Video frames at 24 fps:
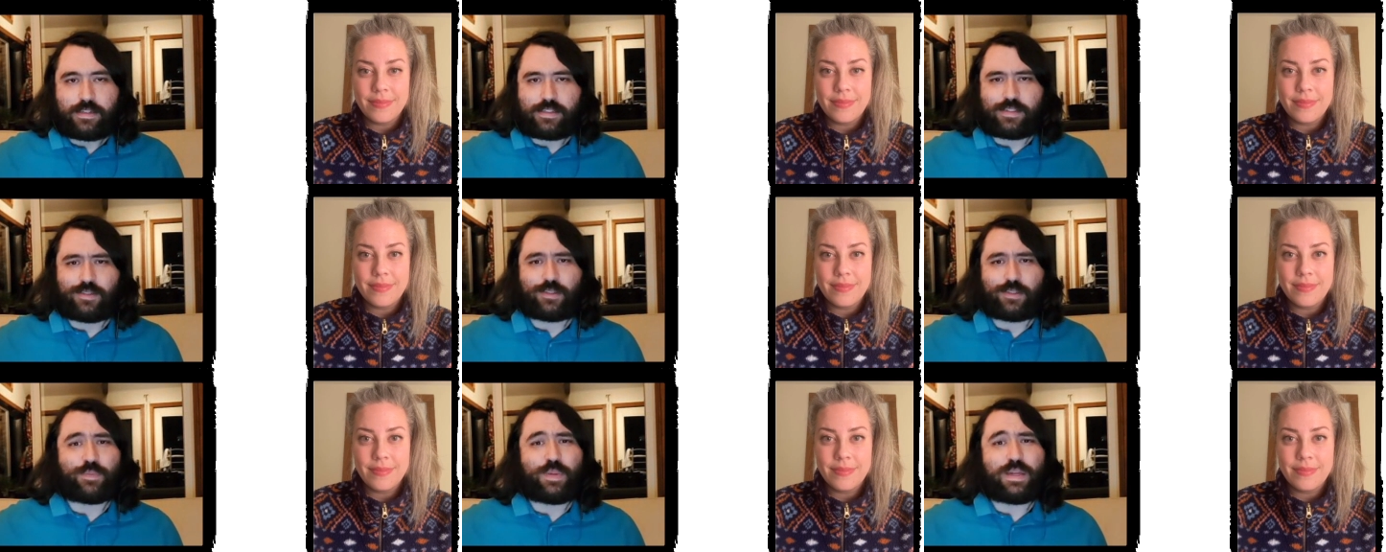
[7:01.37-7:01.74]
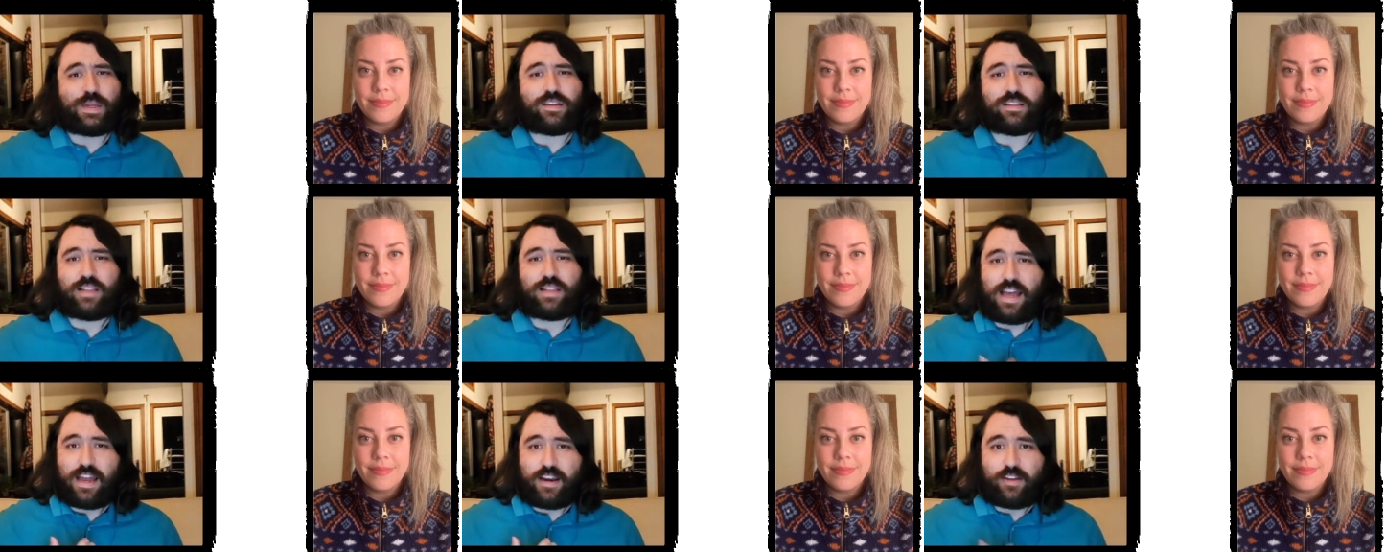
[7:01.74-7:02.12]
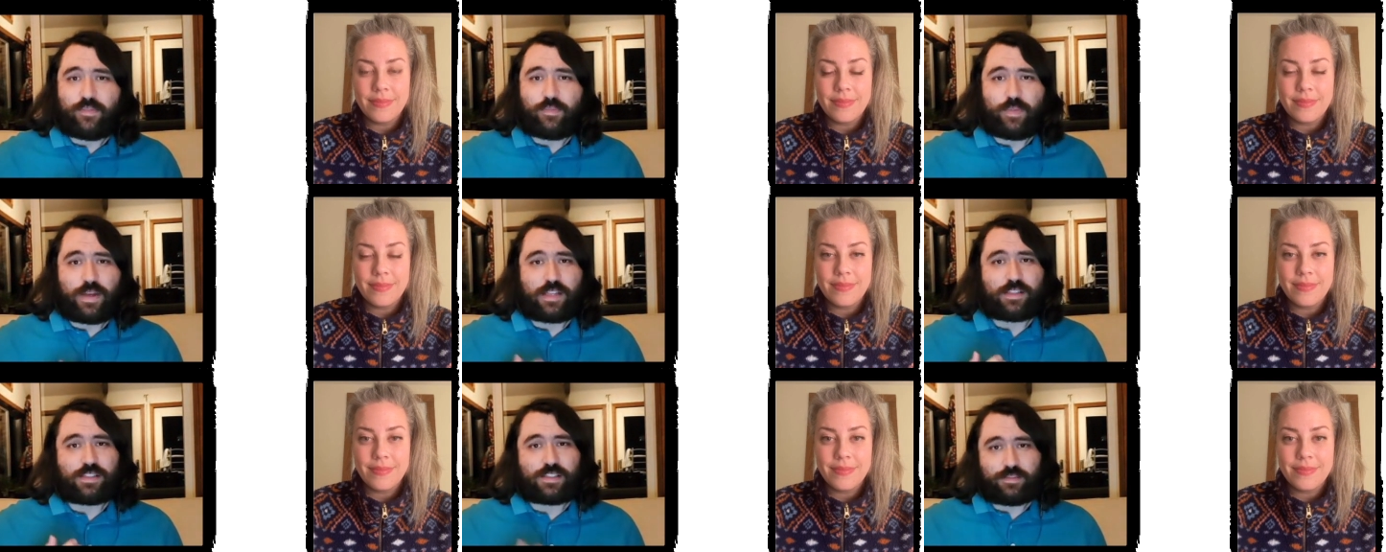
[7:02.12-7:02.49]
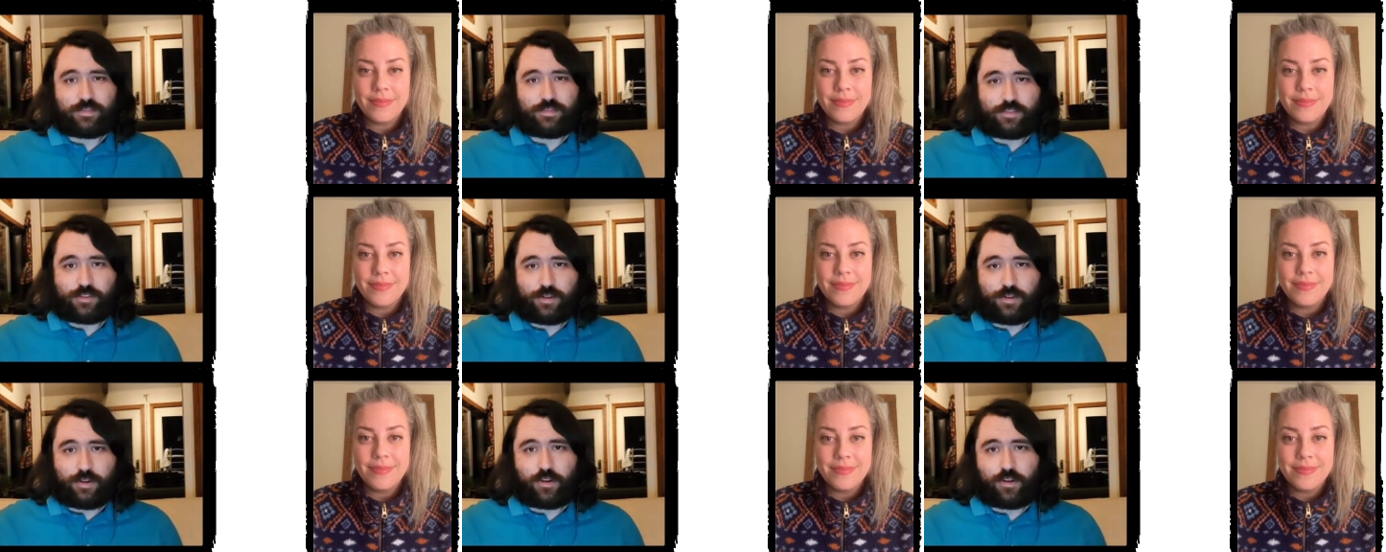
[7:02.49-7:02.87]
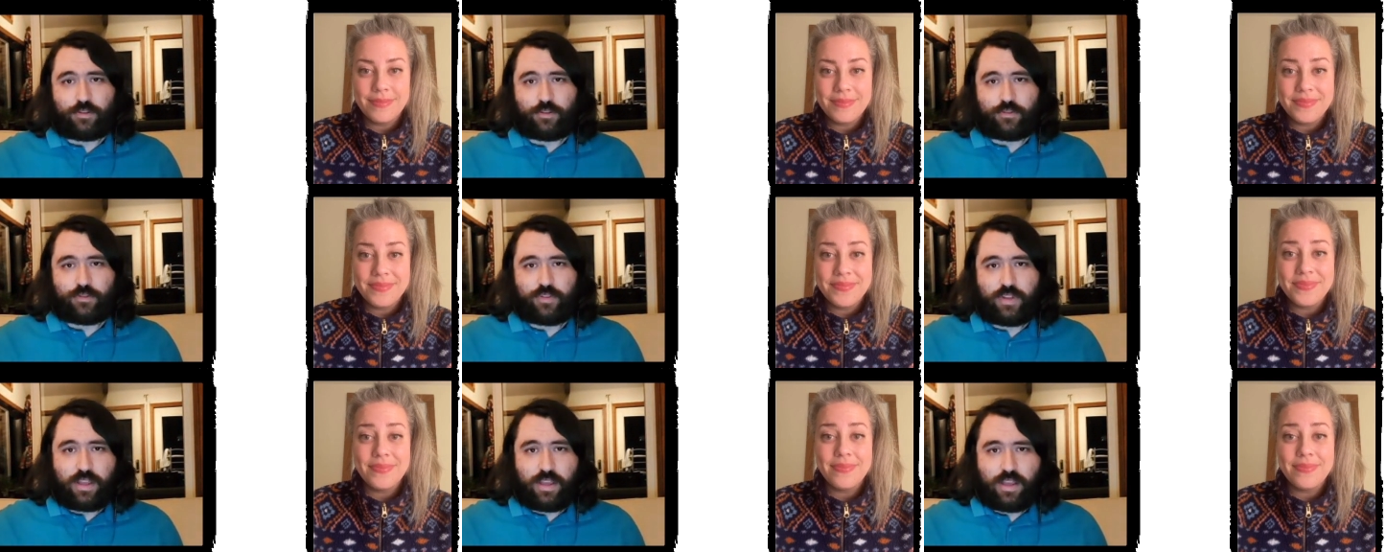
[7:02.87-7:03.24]
Speaker 1: it's been a lot of months of sort of,
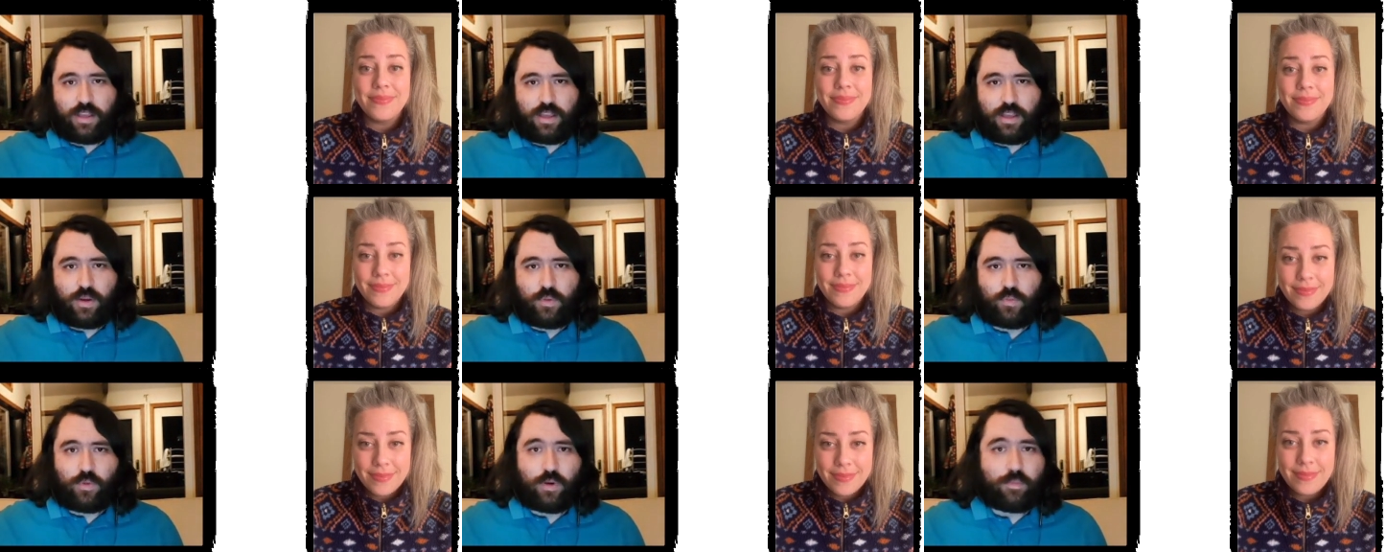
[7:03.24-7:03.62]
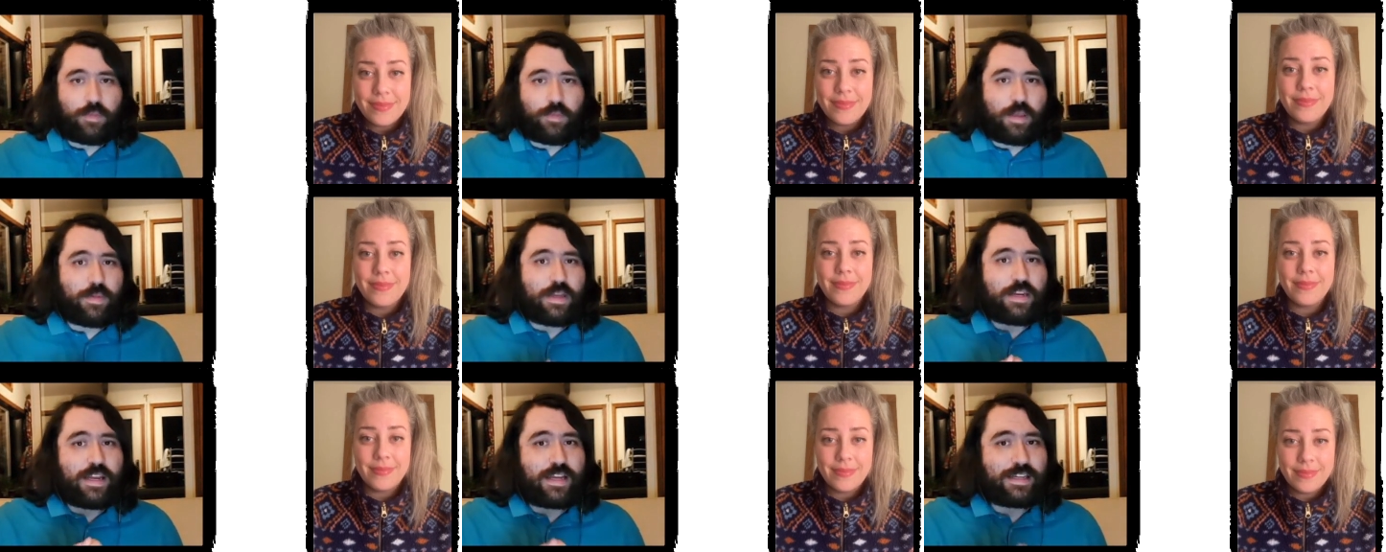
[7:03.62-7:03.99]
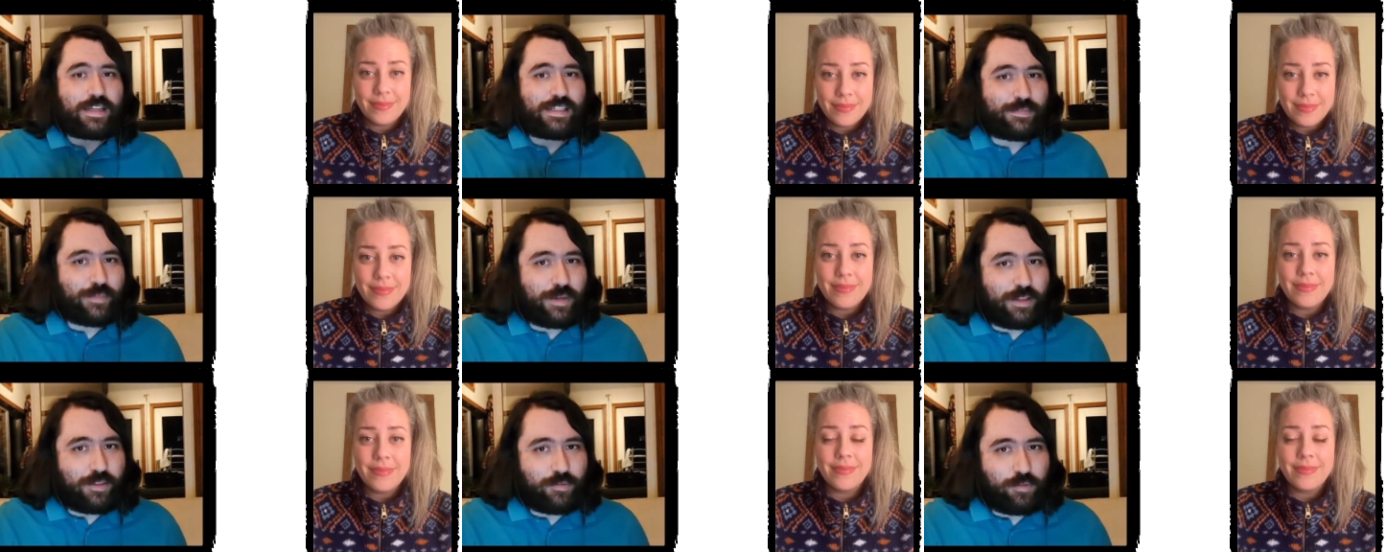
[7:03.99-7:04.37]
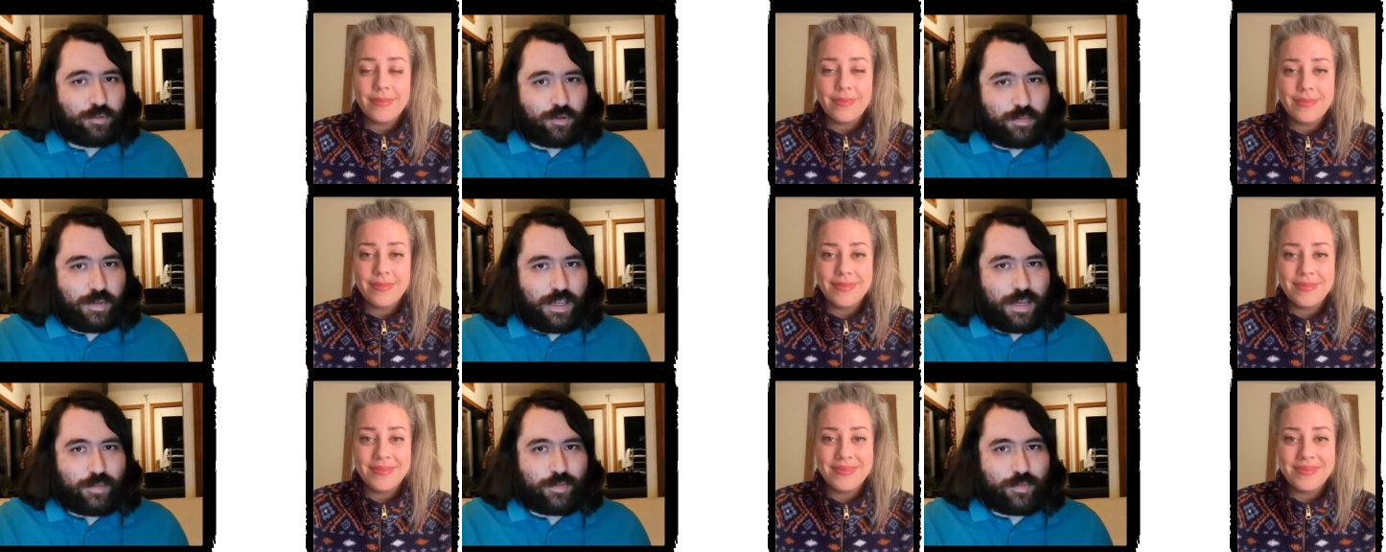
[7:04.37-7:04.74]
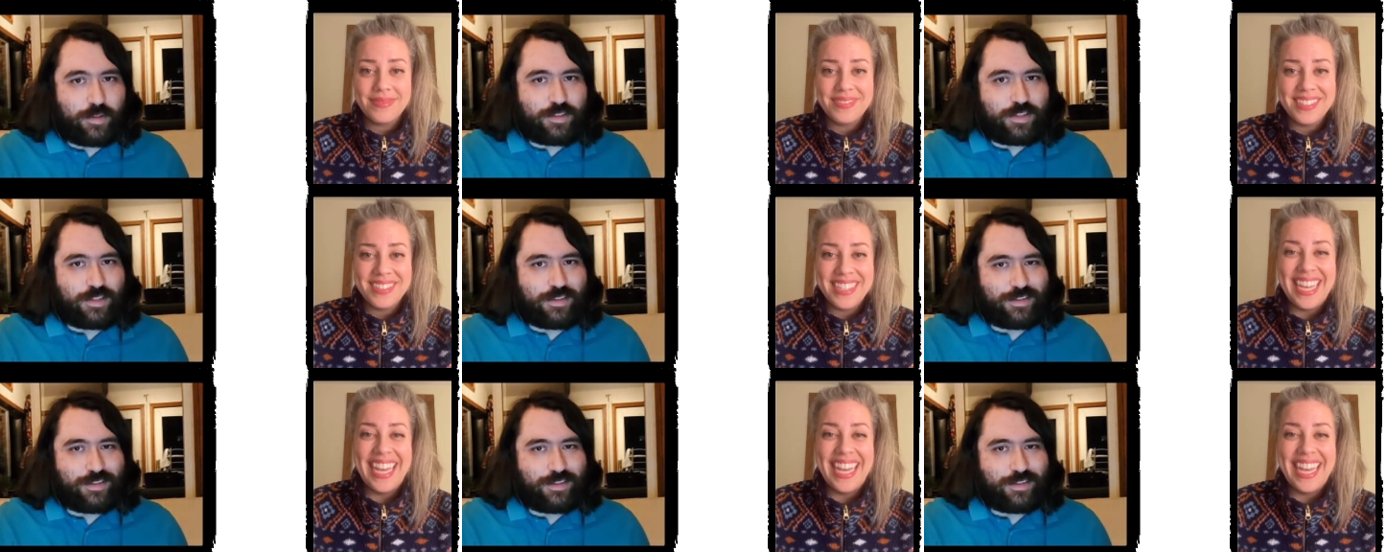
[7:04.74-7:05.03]
well, maybe next month we'll be able to,